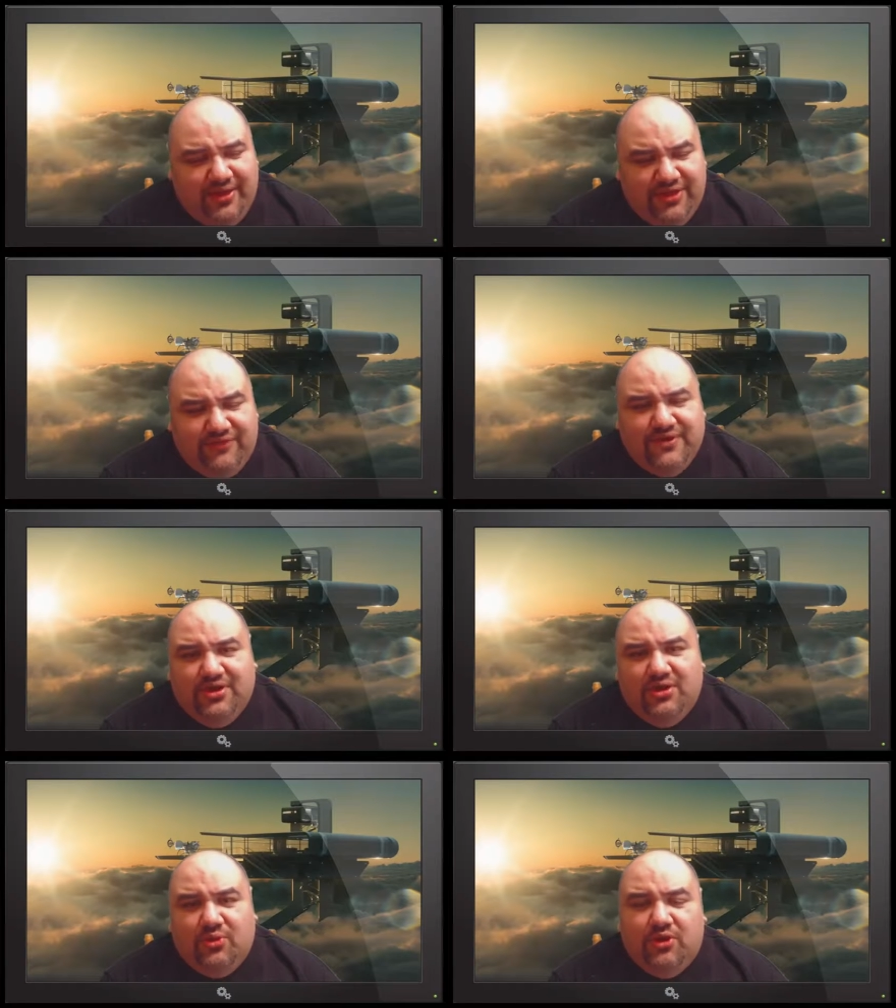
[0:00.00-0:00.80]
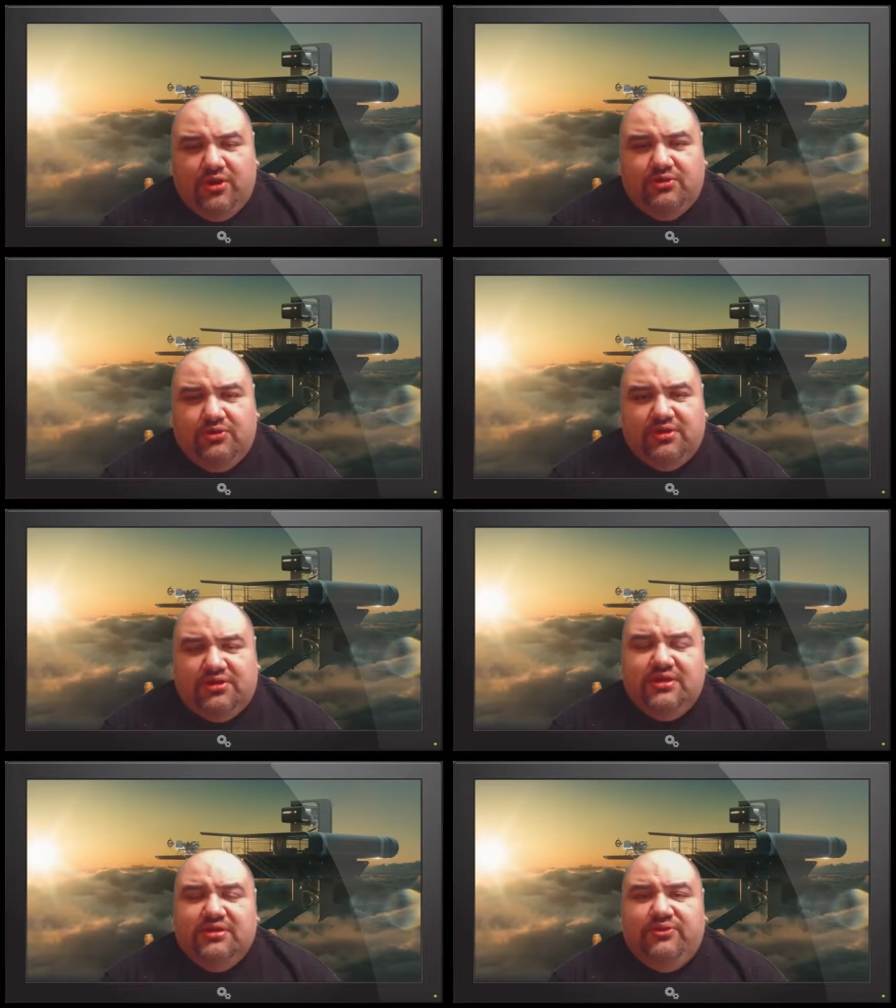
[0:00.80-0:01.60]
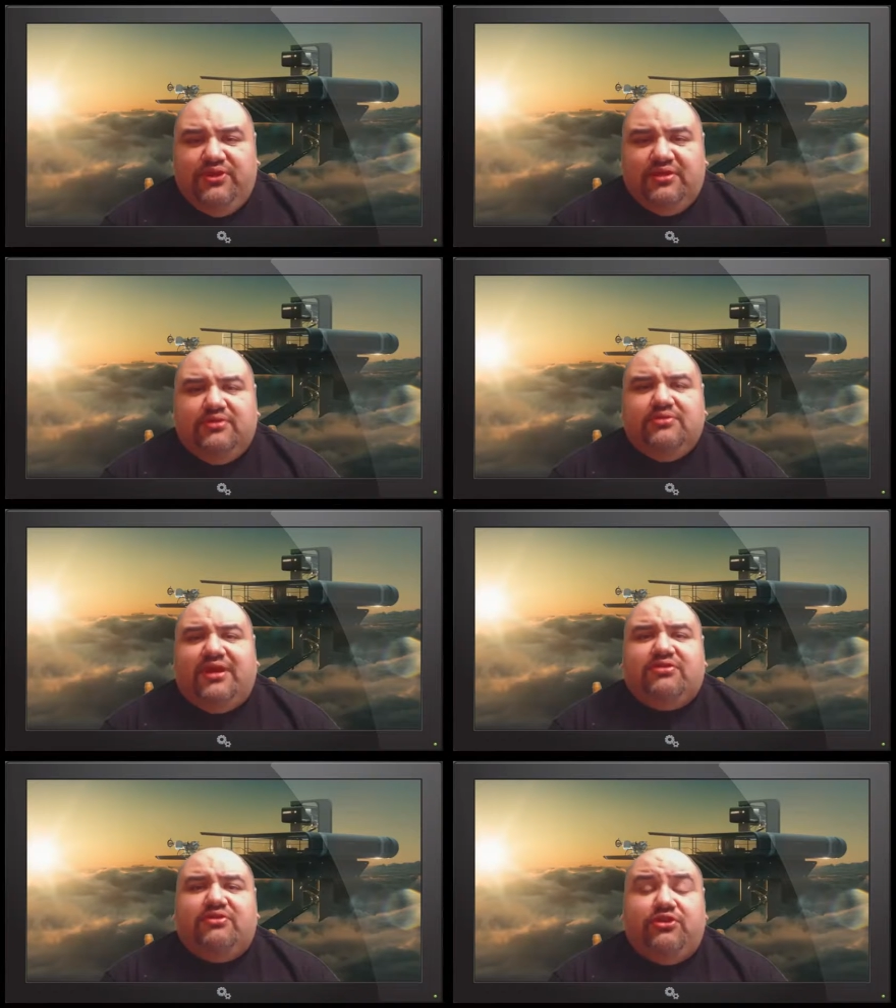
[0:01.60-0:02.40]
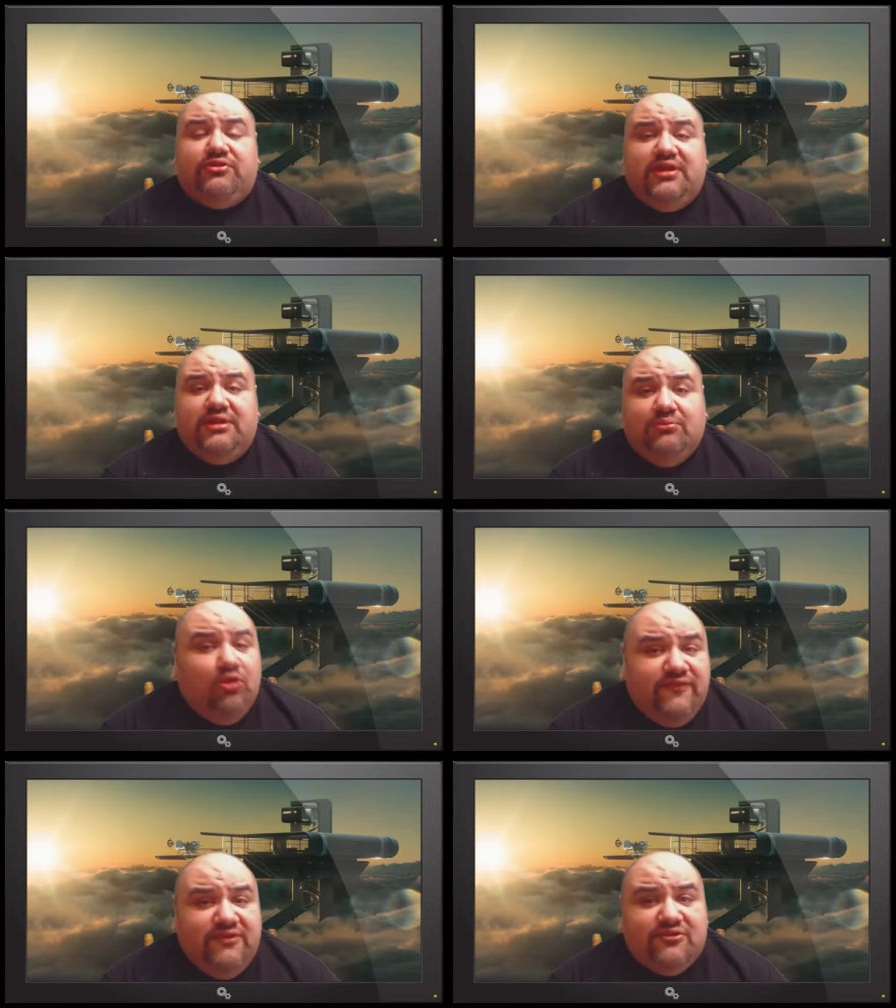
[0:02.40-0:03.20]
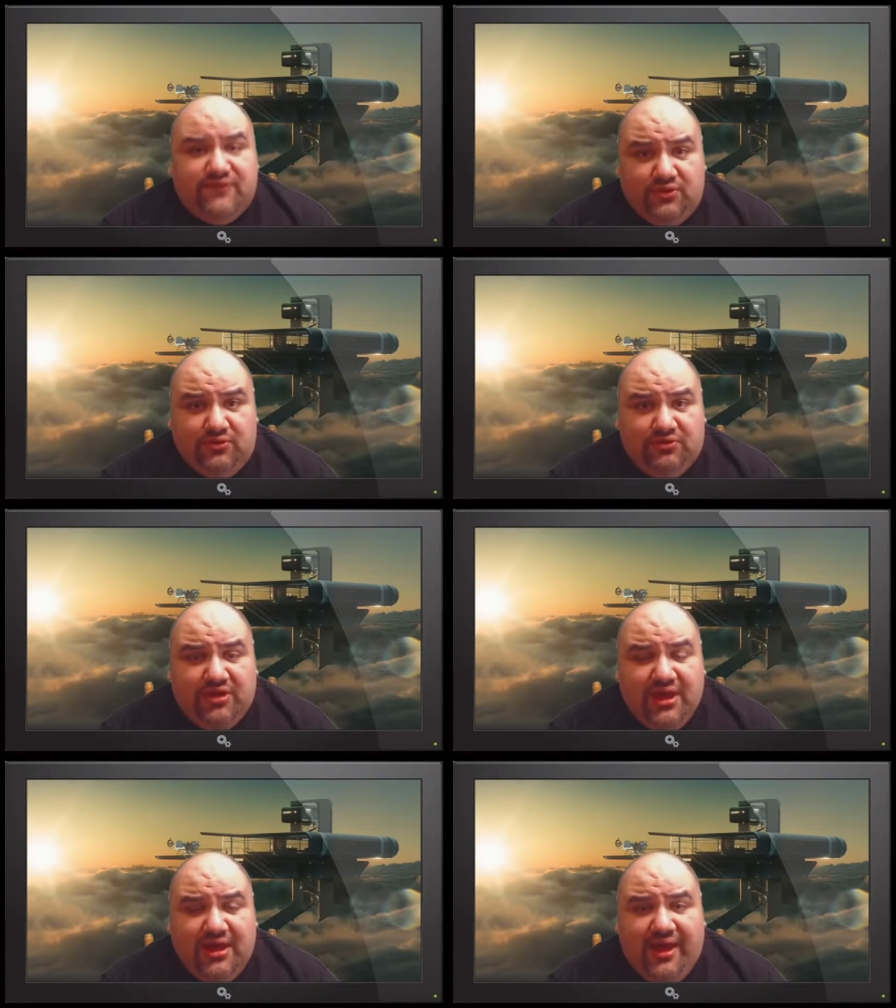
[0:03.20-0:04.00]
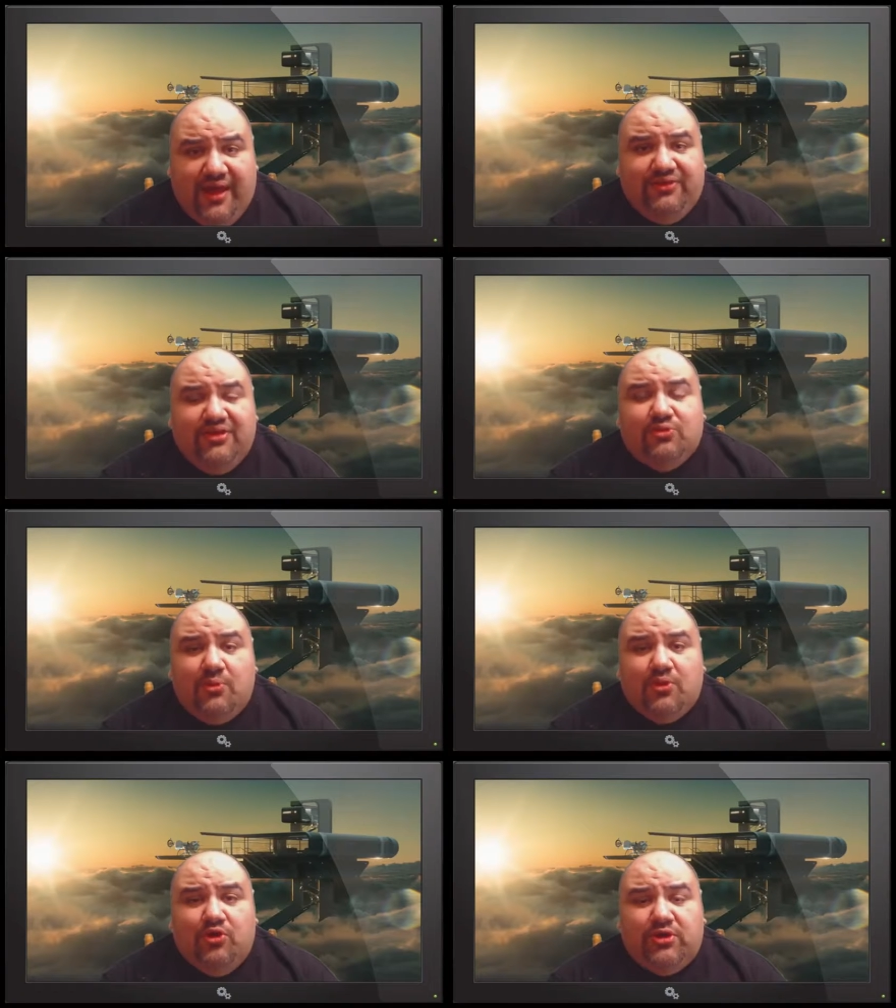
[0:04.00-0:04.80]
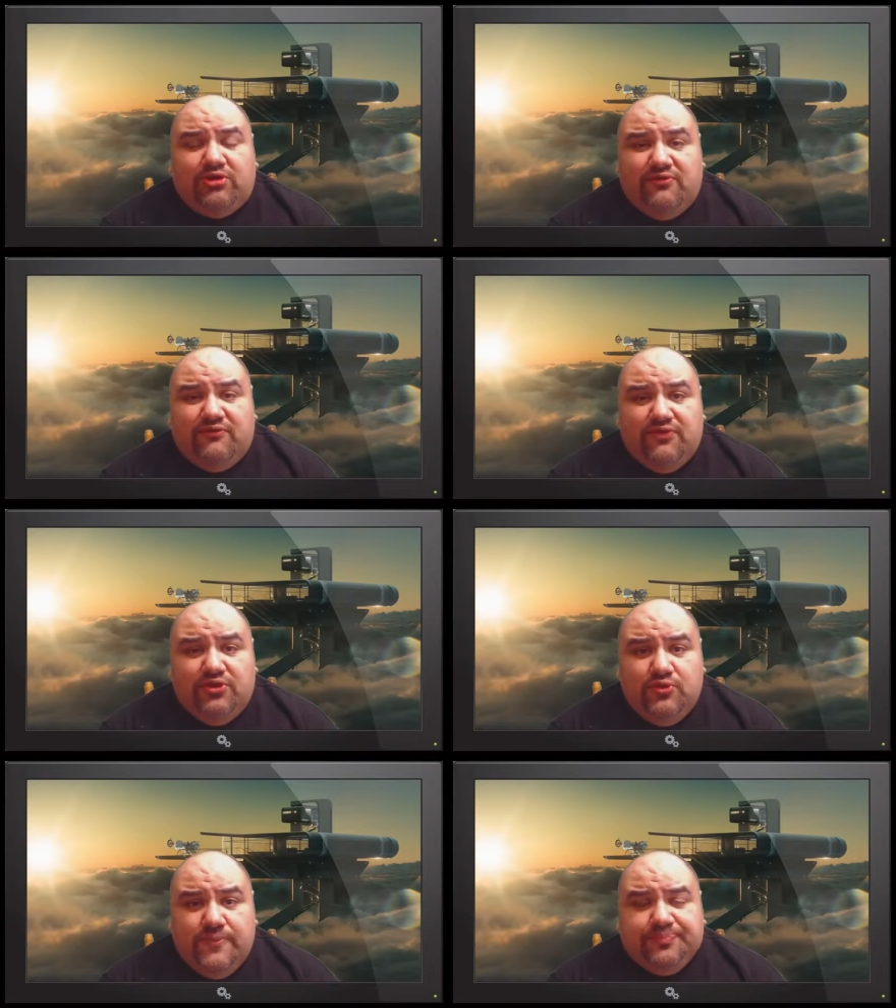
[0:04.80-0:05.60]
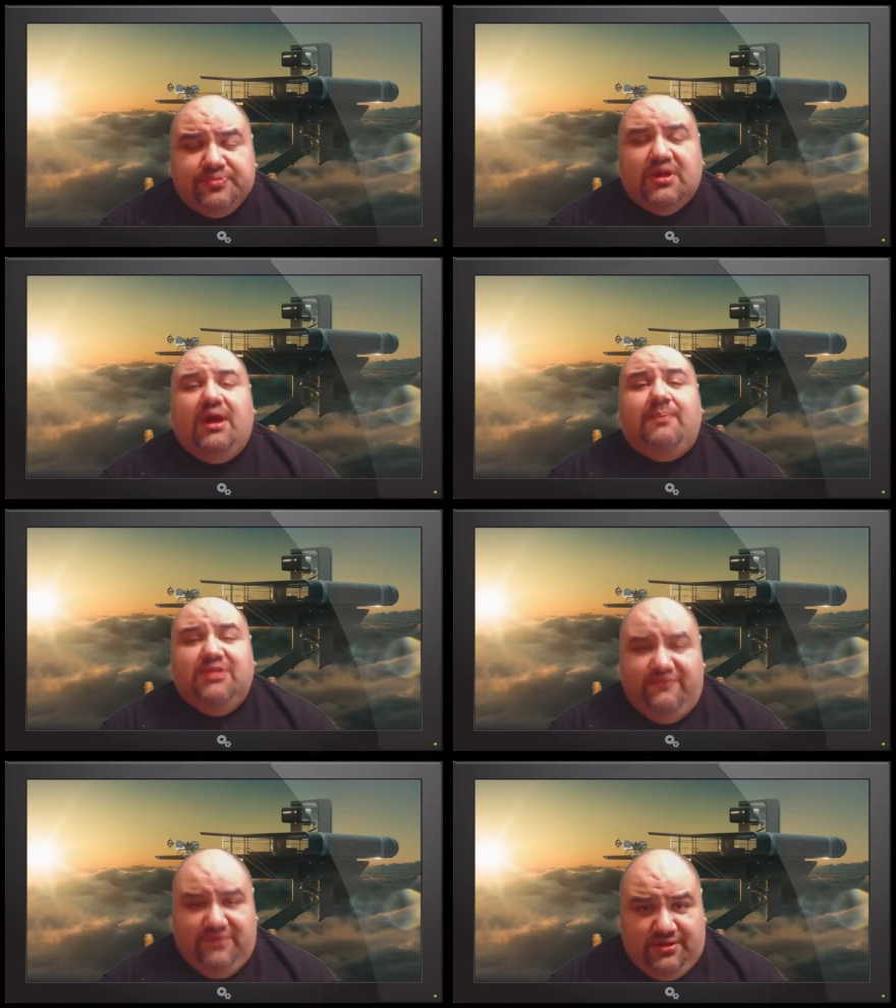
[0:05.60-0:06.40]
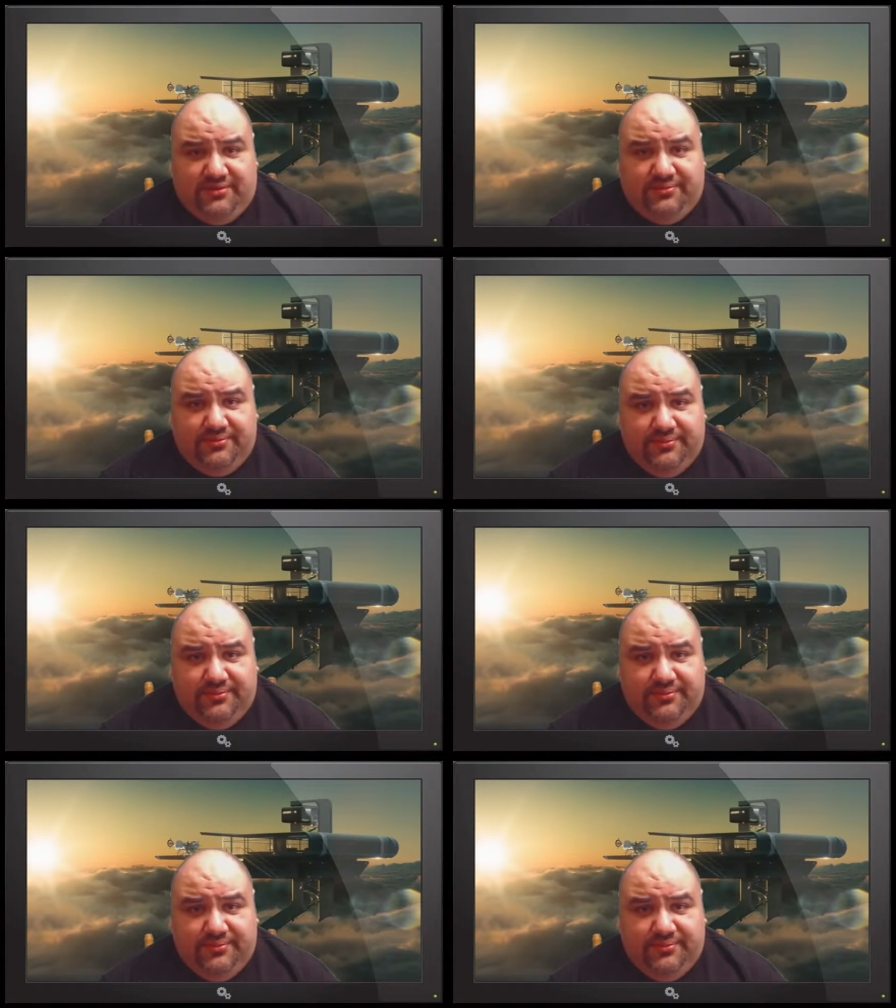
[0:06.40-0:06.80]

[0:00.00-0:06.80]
This video, we're going to continue the two thousand thirteen movie reviews, and this one we're going to review Oblivion.